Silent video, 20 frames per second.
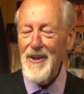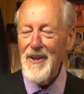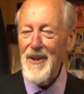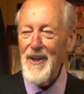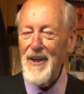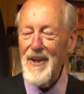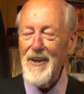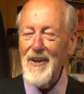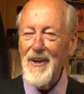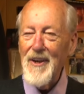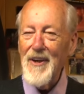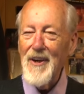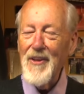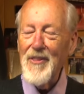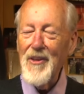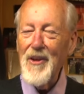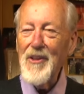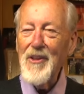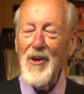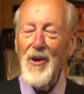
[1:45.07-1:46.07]
And uh, I
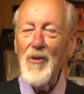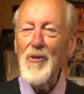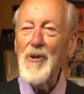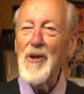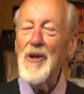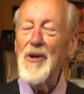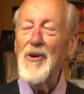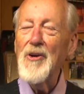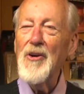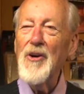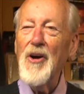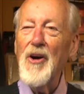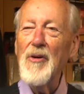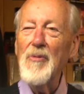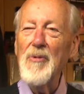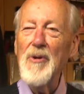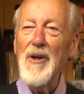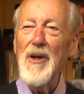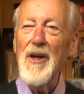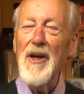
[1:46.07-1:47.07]
think the only good
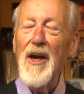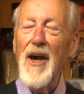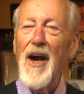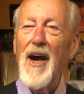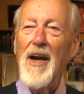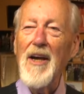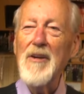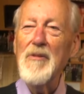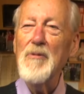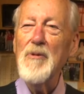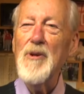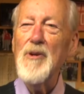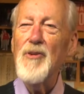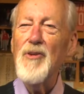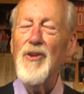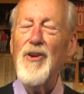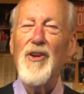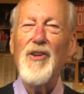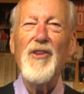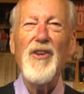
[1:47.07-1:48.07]
helmet he had was
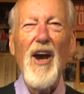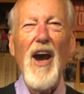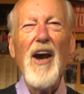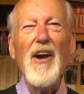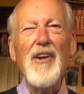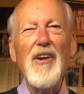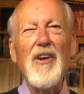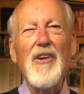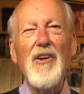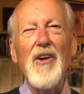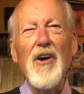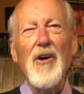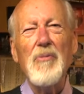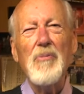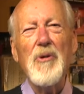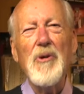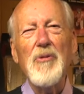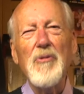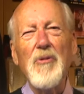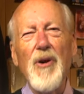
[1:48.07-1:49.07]
an Italian
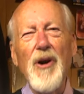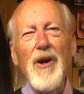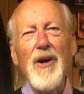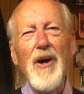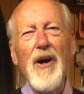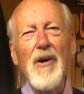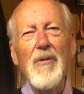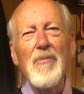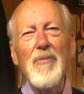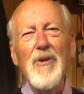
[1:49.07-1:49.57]
helmet, right, Ob?